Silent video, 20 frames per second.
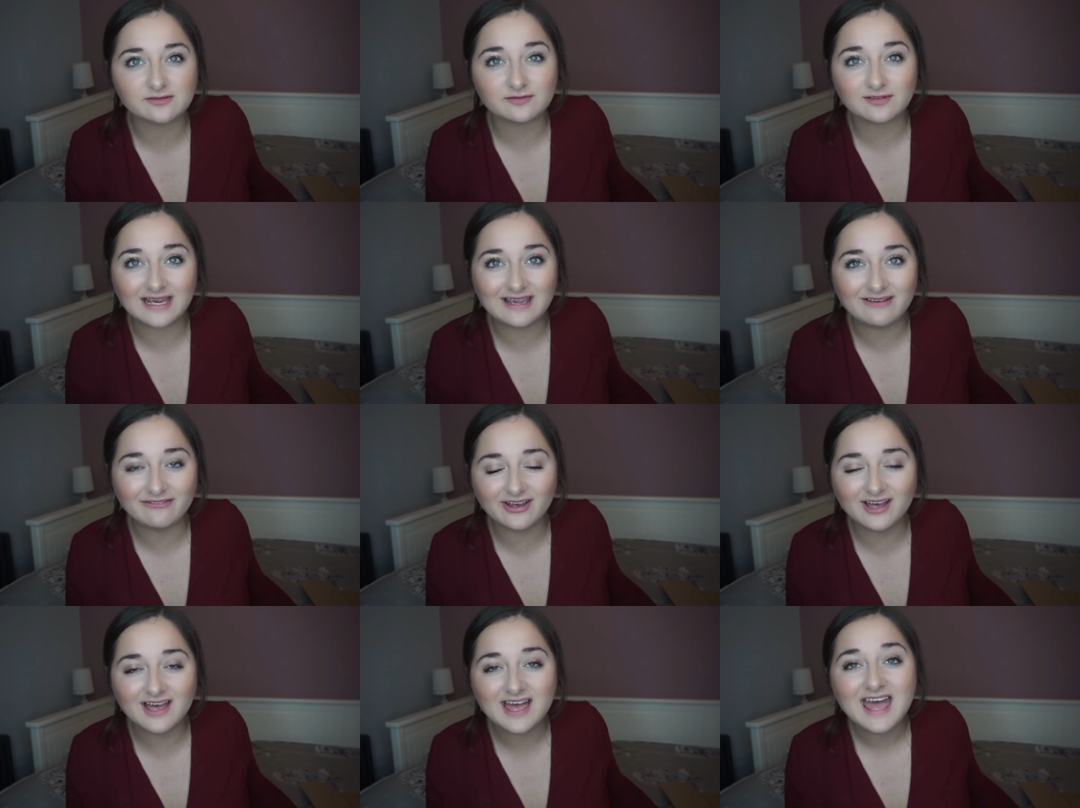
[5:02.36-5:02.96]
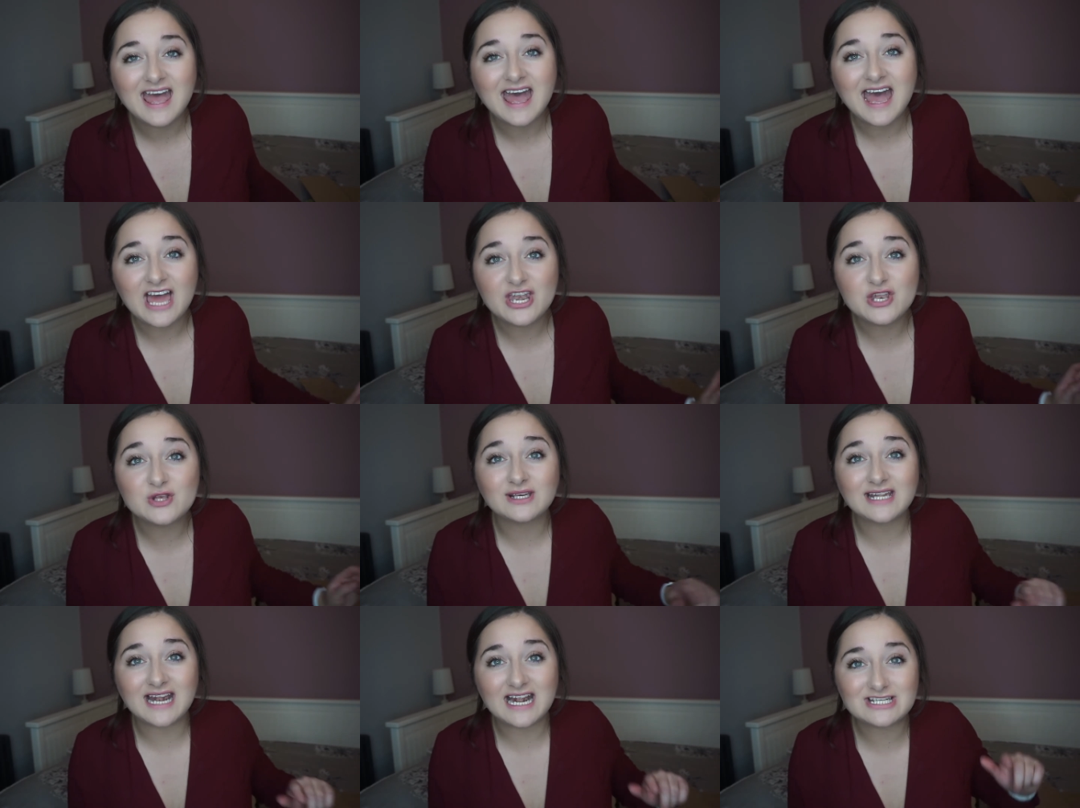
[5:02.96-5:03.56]
flavour,
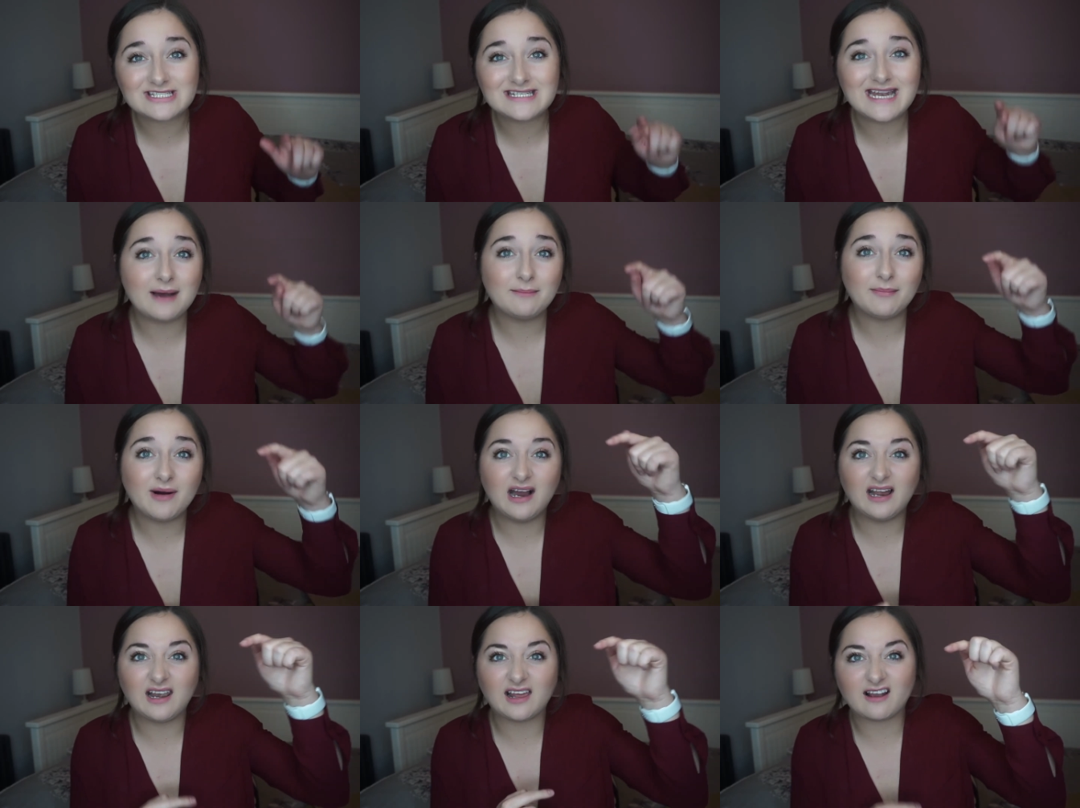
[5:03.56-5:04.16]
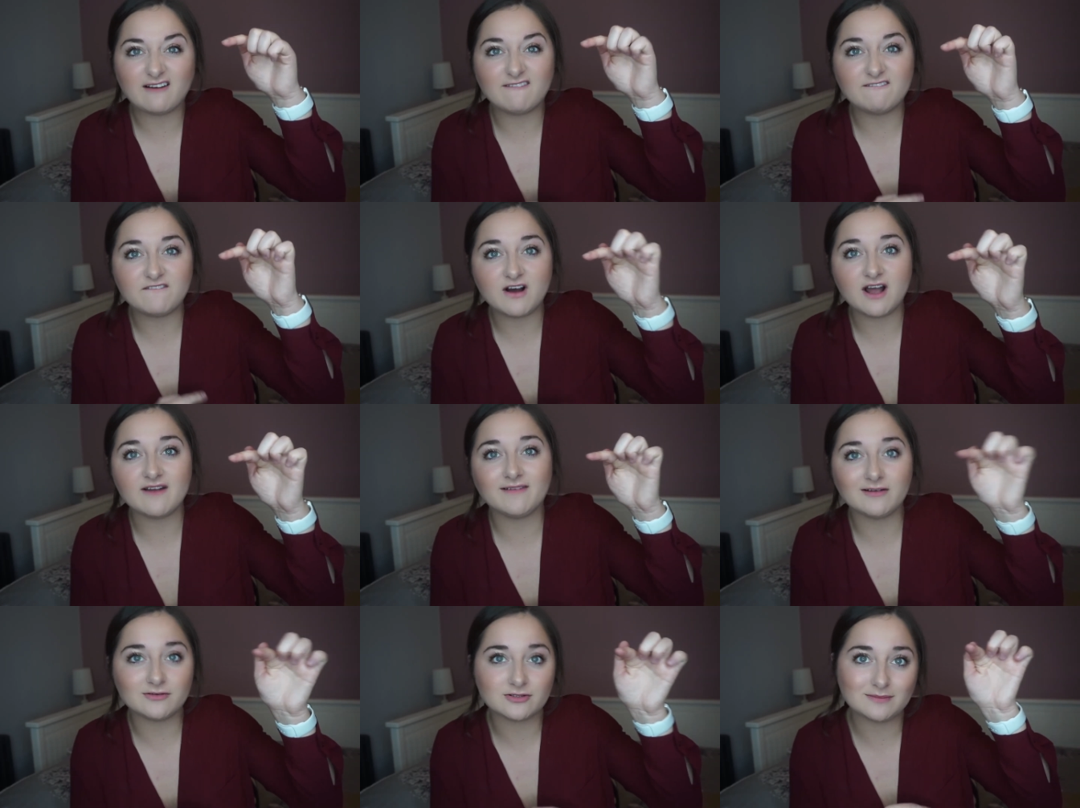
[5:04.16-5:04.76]
and you can actually now buy like a
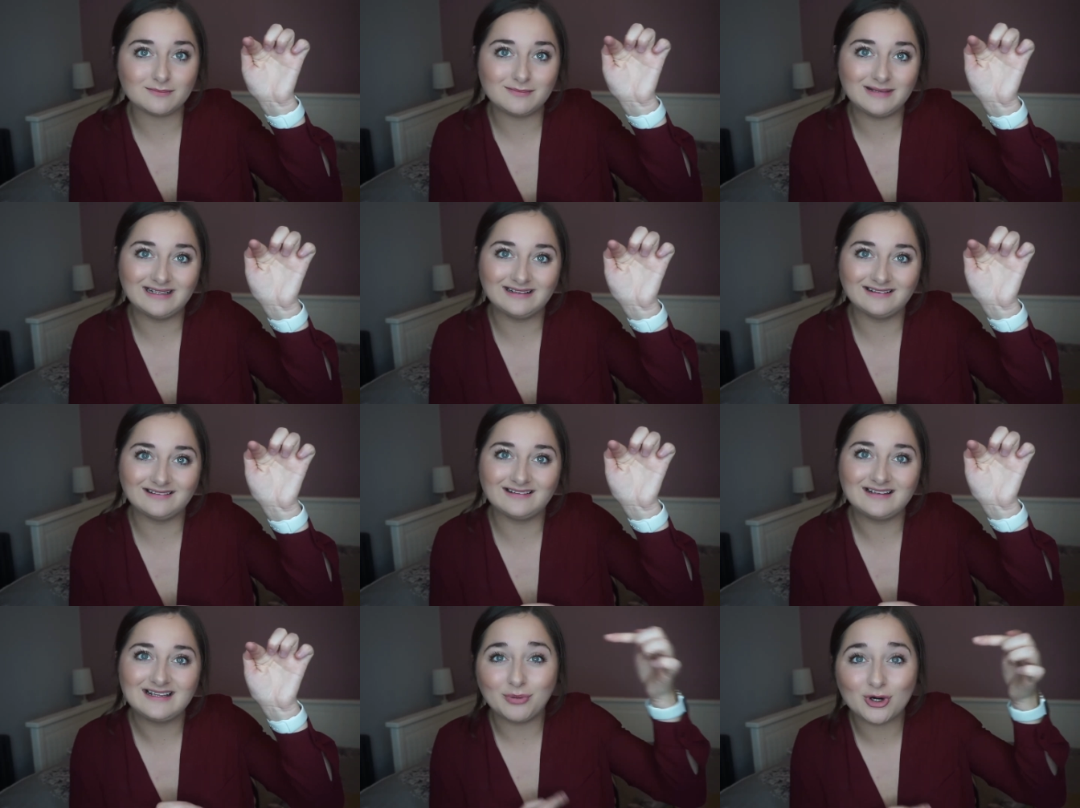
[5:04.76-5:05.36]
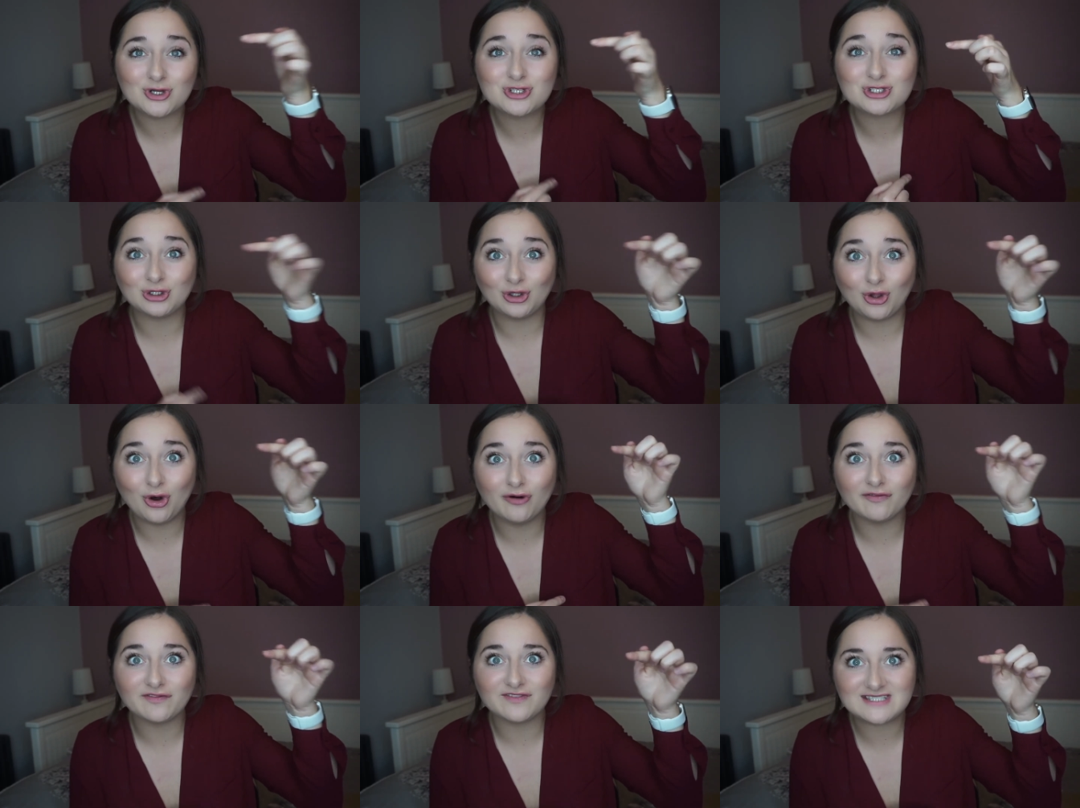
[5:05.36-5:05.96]
500ml
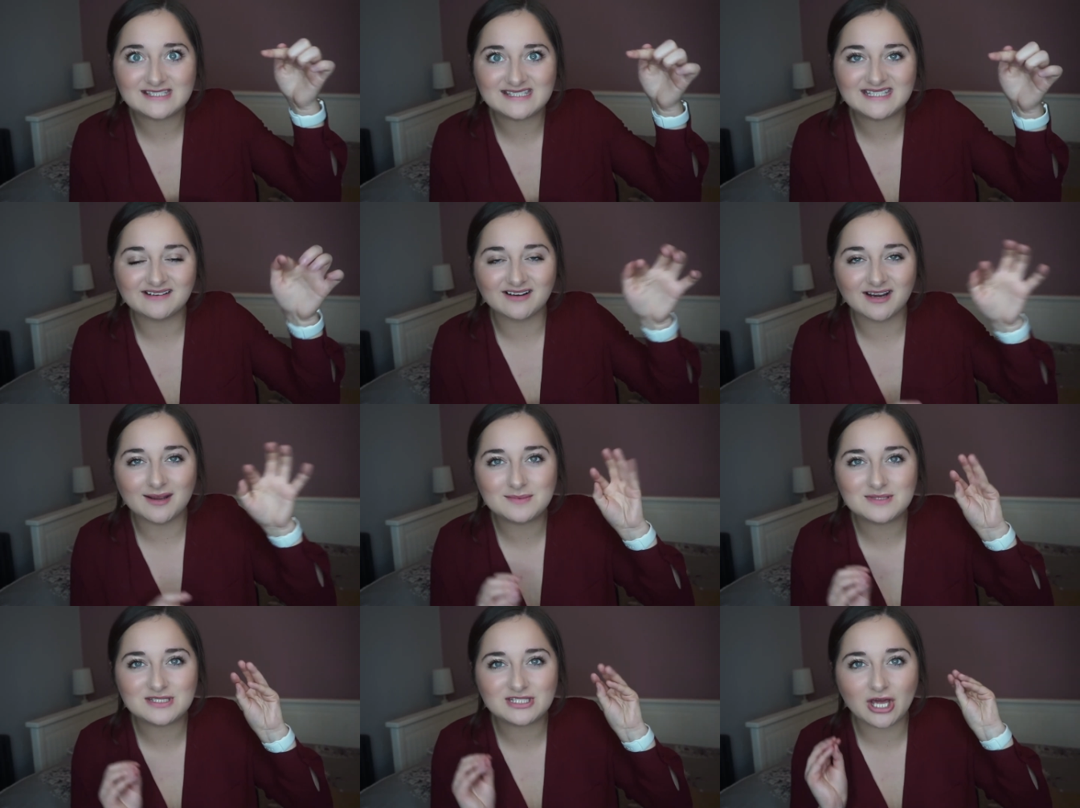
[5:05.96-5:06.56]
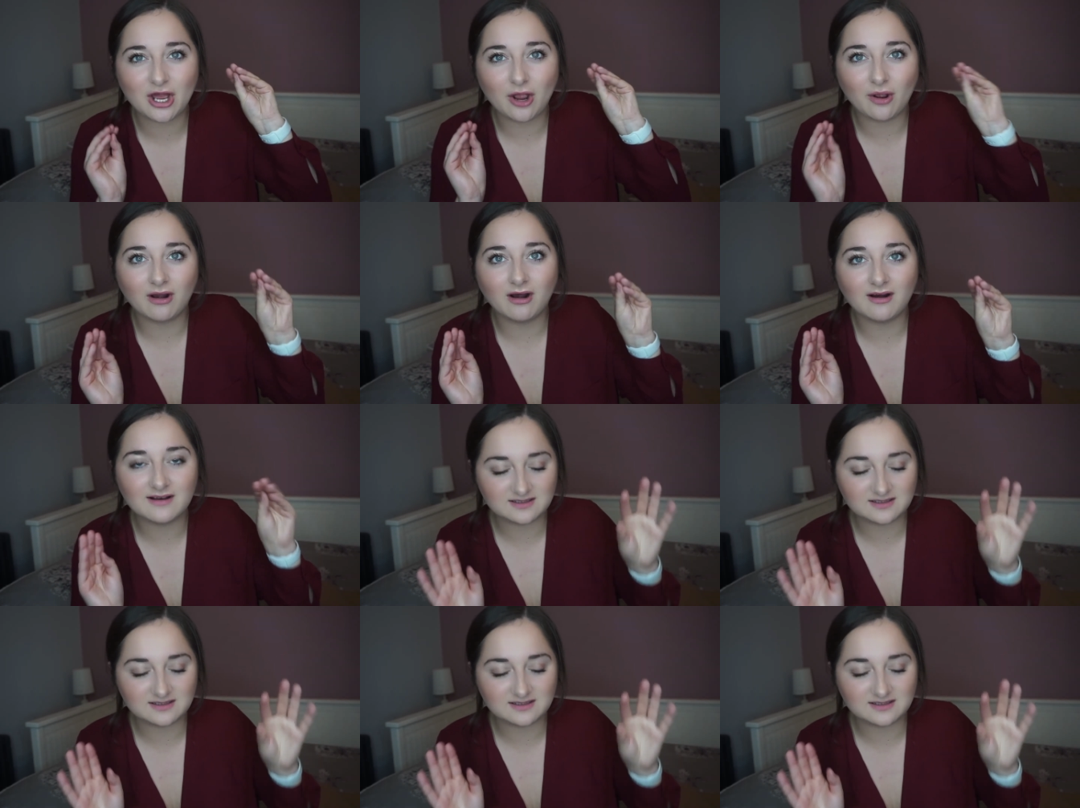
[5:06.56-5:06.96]
bottle of the syrup, so oh,